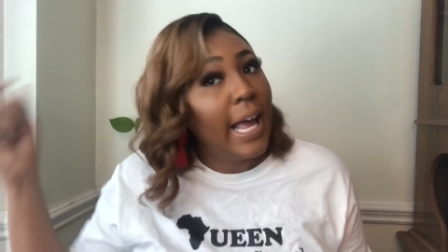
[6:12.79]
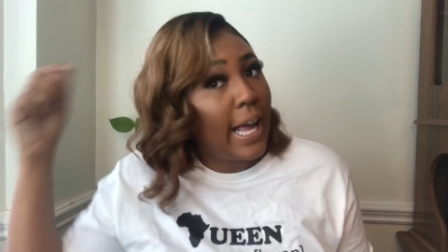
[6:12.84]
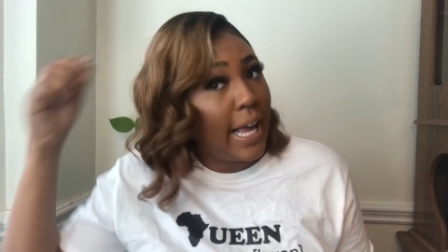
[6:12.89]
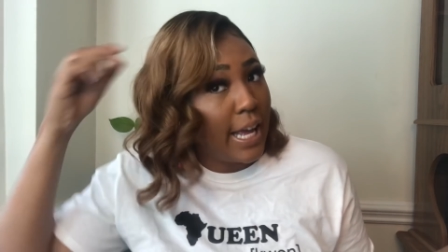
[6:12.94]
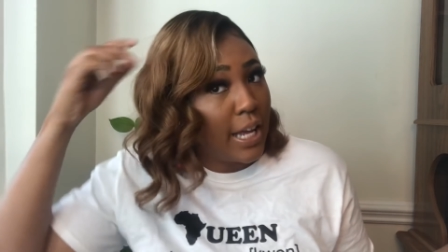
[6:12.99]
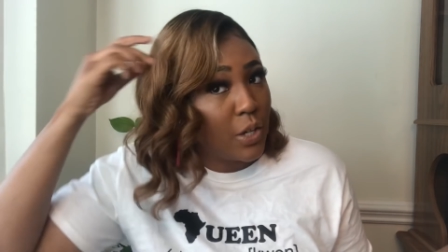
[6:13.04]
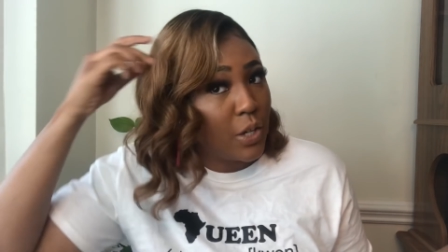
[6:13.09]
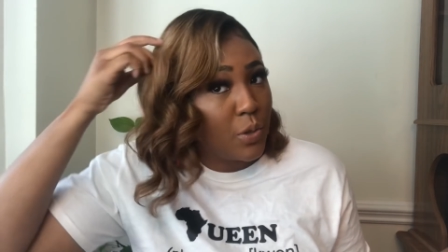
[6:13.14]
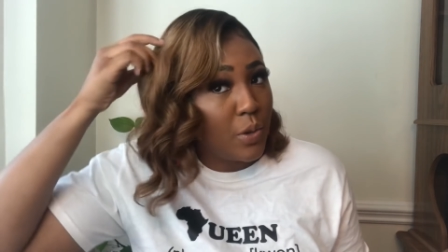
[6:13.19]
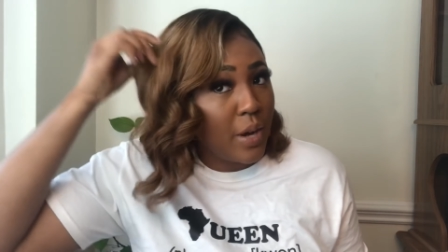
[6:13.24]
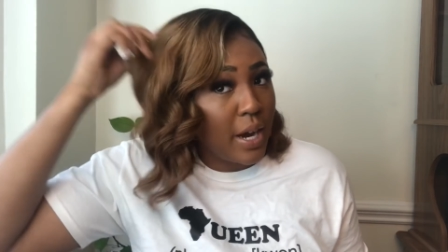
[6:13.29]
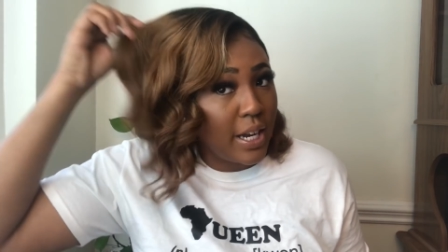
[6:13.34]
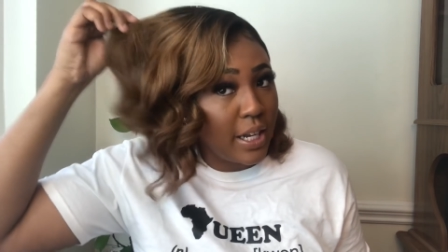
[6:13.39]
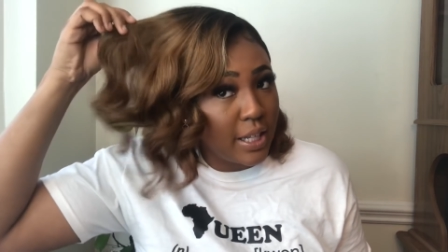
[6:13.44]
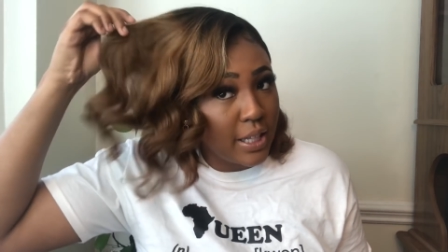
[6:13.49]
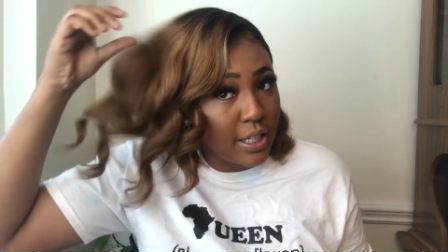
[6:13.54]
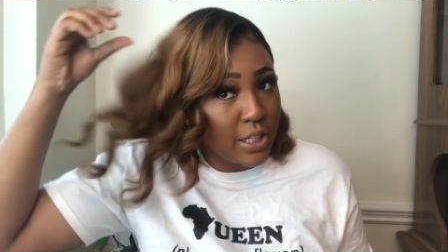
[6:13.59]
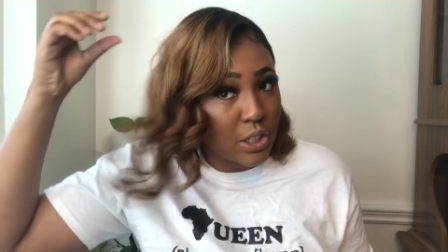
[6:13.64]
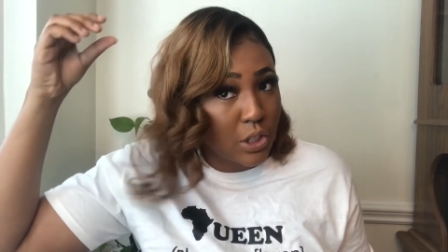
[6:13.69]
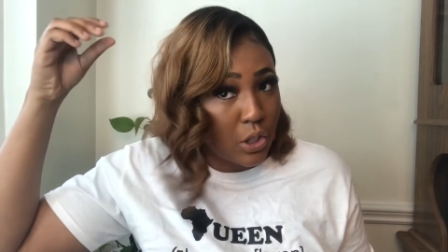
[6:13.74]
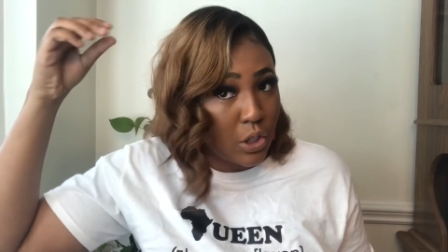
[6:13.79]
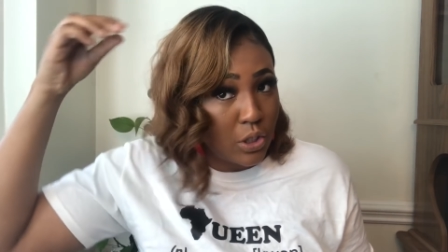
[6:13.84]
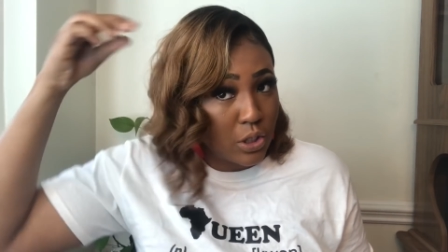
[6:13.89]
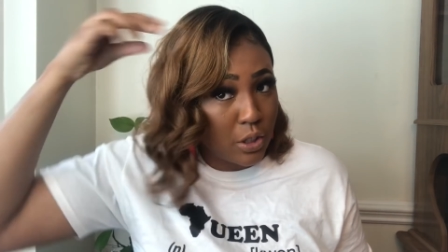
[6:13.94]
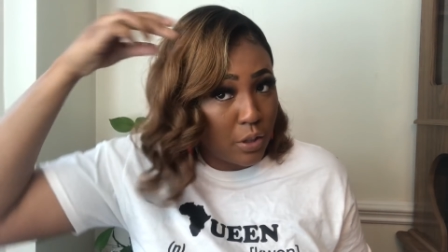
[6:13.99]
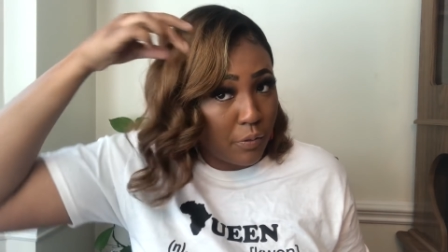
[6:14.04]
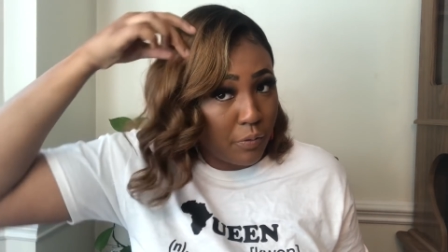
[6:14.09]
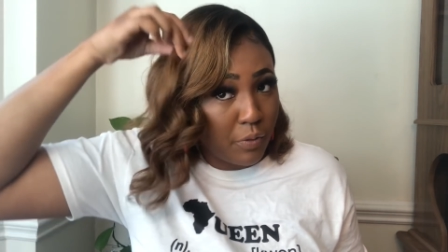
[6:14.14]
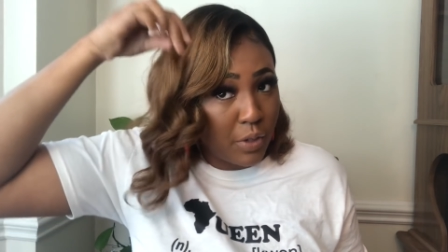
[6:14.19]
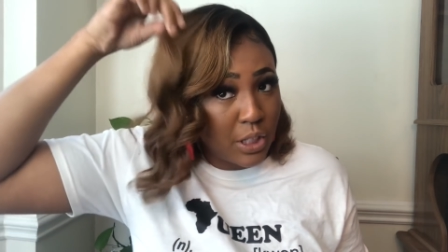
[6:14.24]
and created these curls in
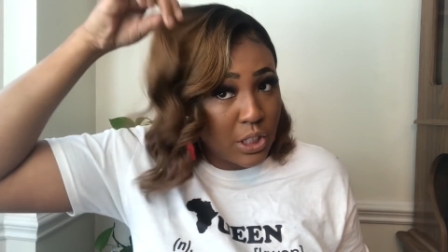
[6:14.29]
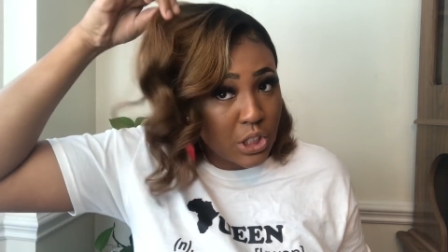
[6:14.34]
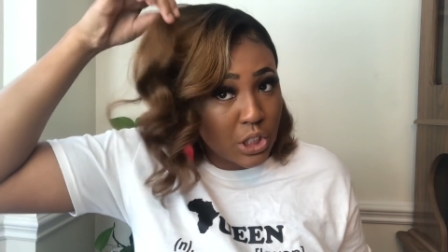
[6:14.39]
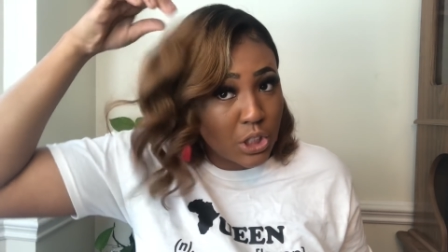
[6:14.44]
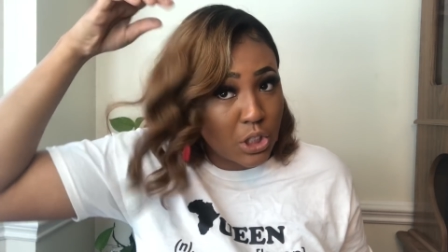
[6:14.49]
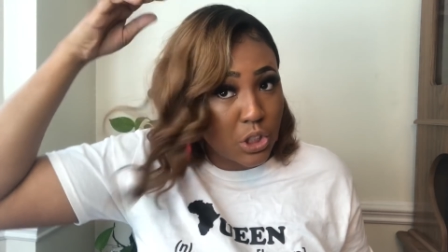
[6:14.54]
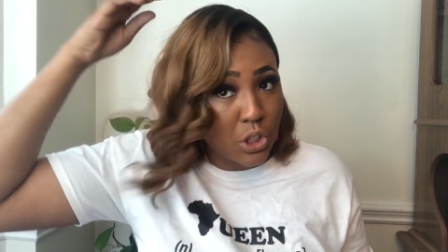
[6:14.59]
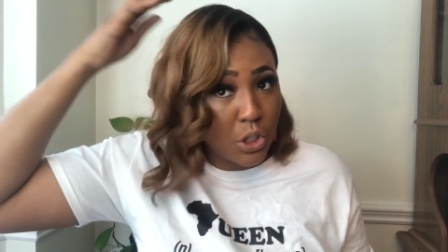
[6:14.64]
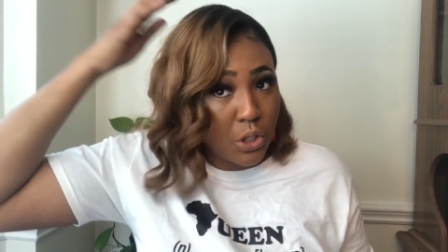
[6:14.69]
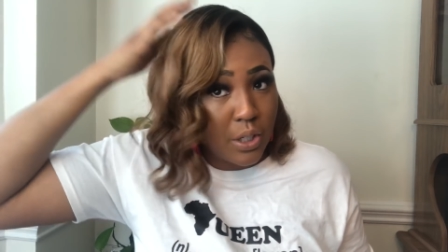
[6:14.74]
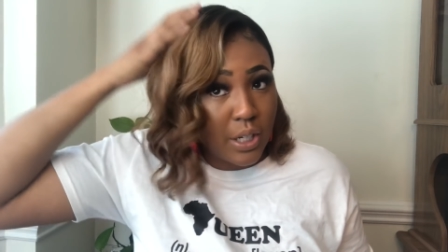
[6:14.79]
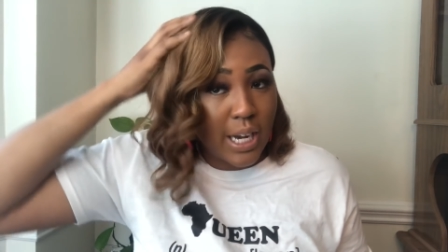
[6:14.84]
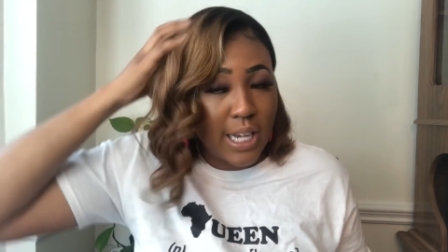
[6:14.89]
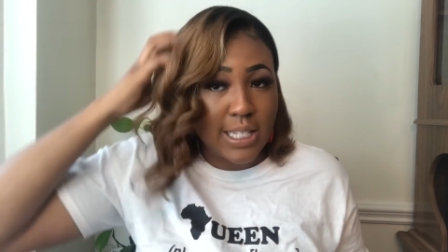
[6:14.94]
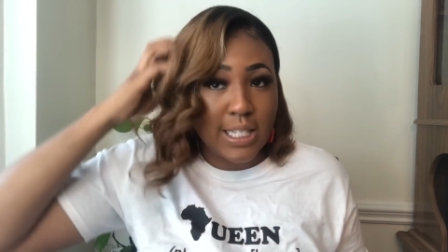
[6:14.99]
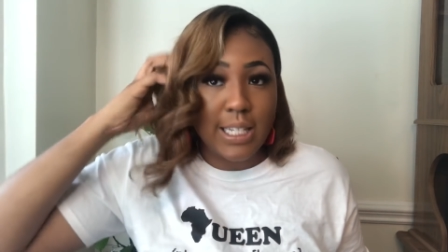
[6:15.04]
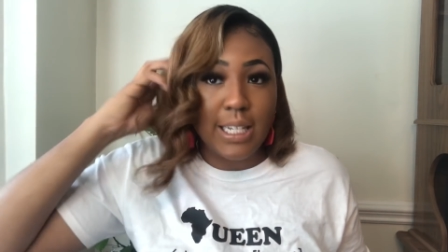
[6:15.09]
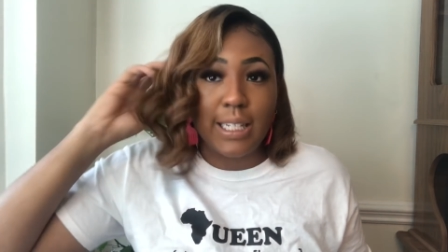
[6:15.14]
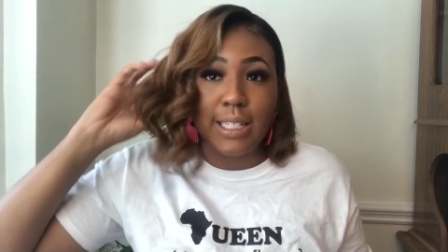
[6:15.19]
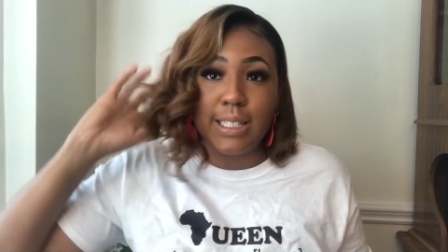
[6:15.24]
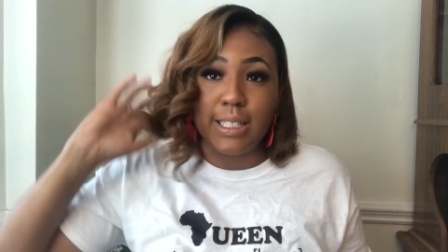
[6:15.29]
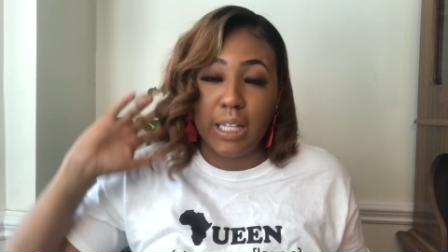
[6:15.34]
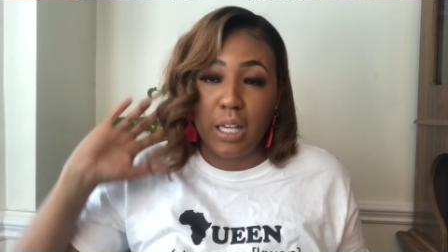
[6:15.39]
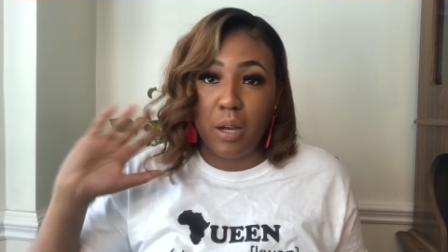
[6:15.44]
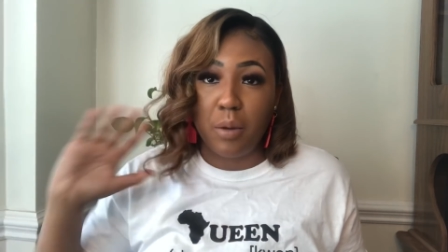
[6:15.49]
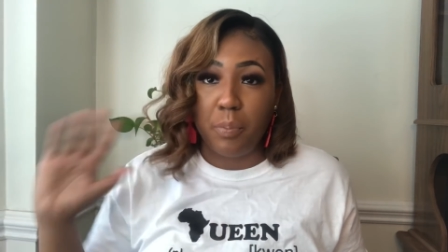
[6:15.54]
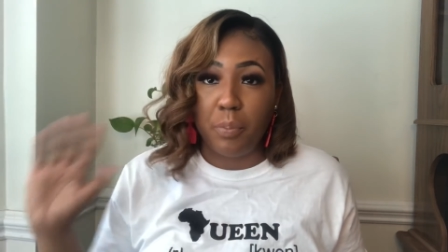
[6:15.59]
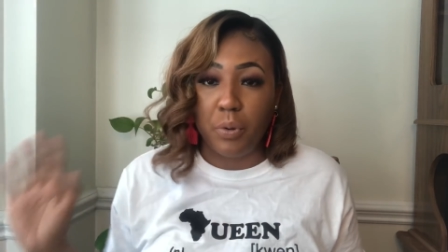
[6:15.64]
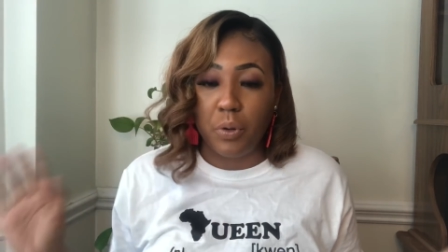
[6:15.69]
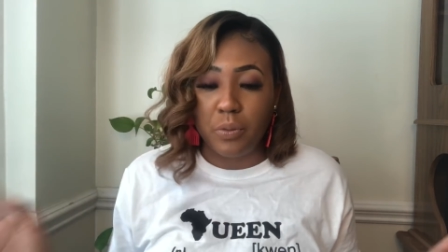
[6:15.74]
the front just to show you guys an
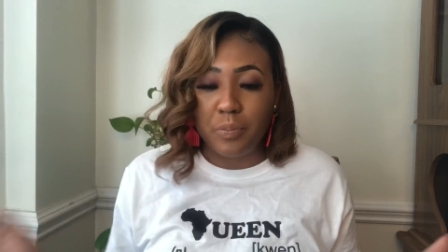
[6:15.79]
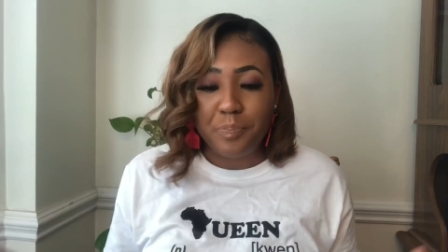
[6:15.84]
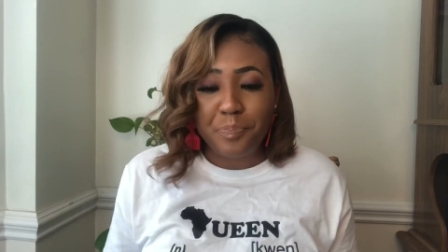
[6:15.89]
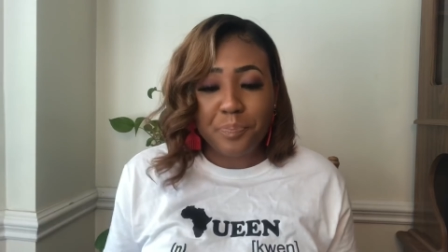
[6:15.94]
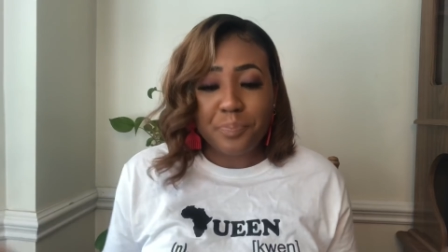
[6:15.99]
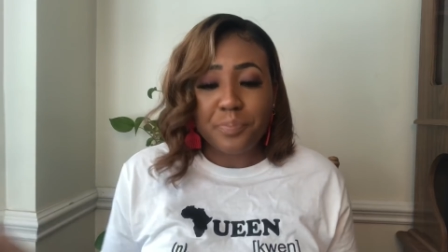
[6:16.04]
example.